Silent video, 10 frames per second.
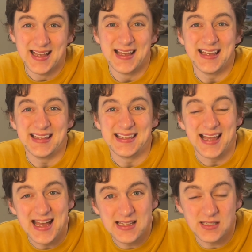In the
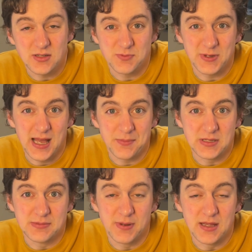end, I was pretty happy
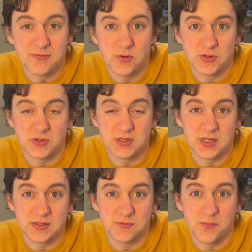to pay
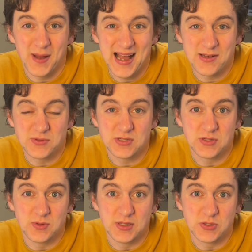£494 to
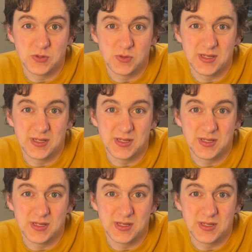insure the